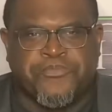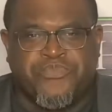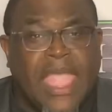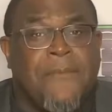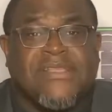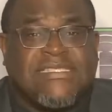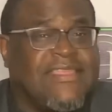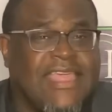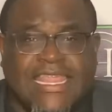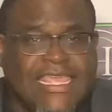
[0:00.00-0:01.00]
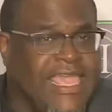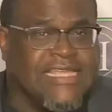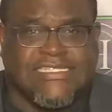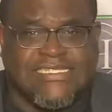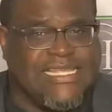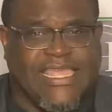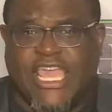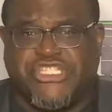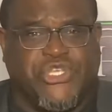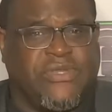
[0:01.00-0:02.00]
I'm going to say that again just in
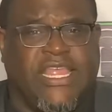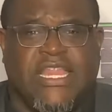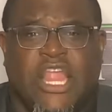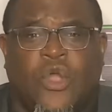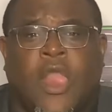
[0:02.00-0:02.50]
case you didn't know.